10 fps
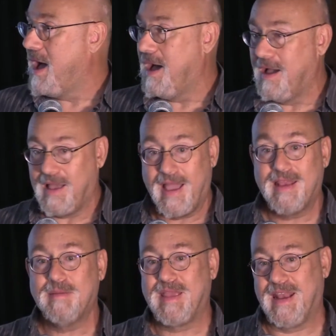Uh, I
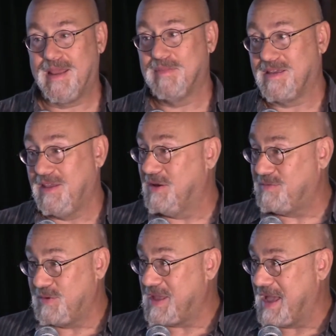end up getting, you know,
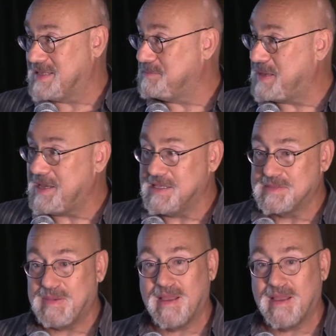a few cans of beans.